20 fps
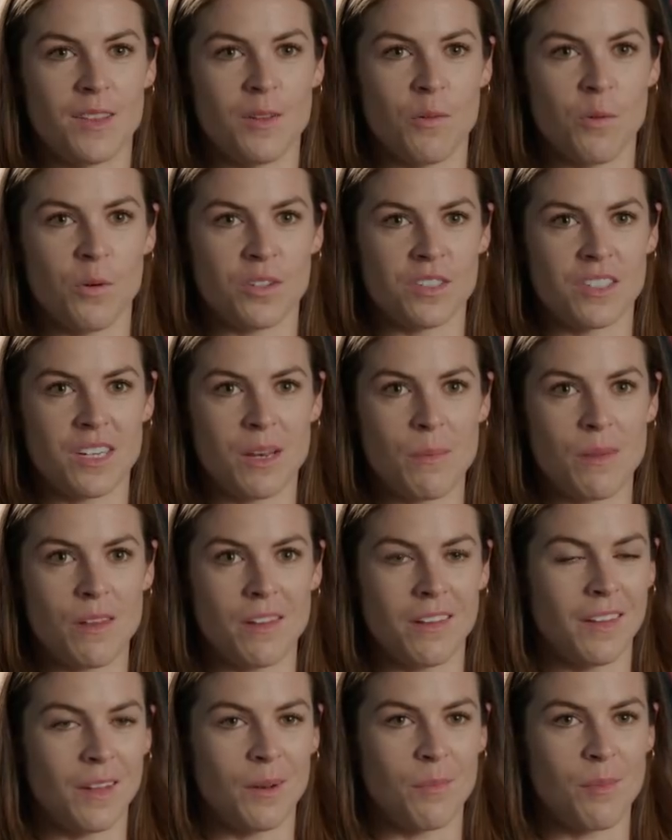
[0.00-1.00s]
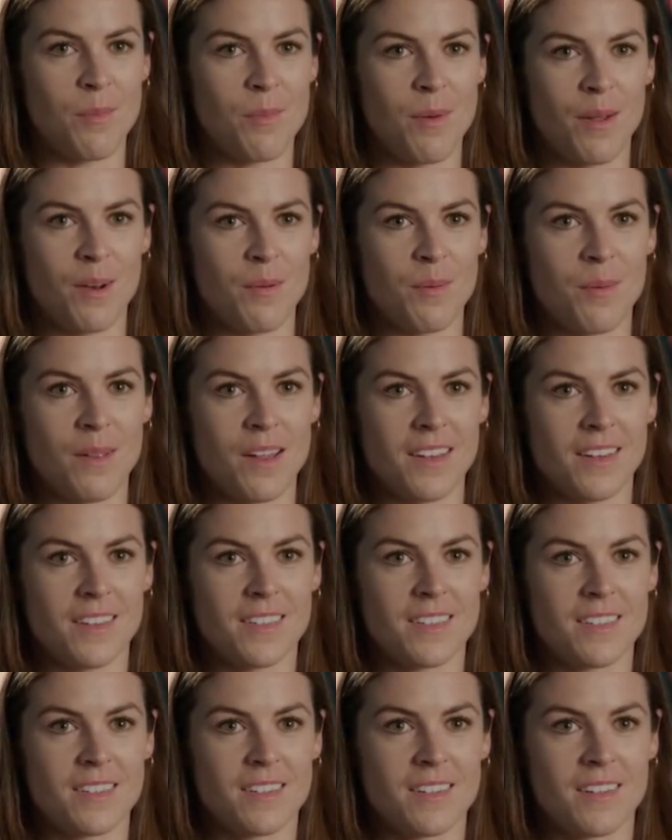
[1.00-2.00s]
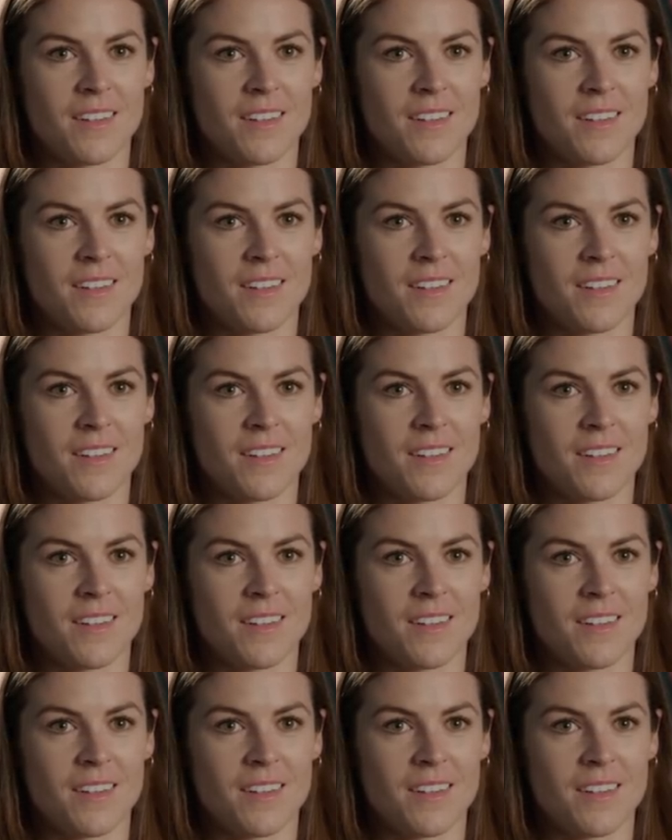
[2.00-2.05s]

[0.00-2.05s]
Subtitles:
the world's gonna be a little bit better place.